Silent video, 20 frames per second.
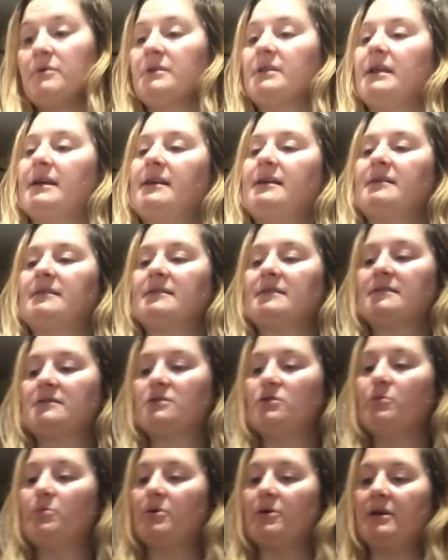would like
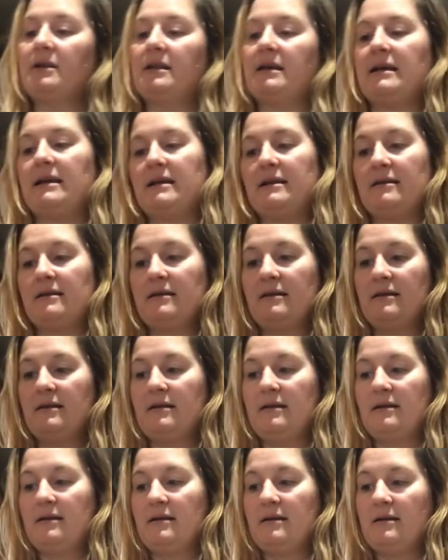to put in
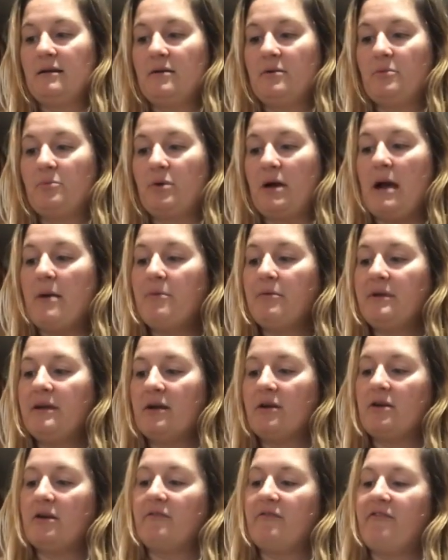probably
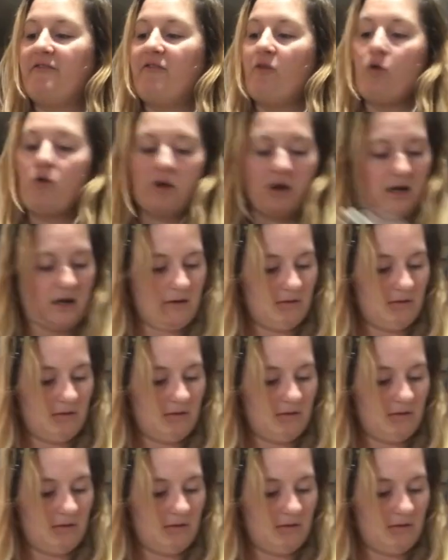a good 4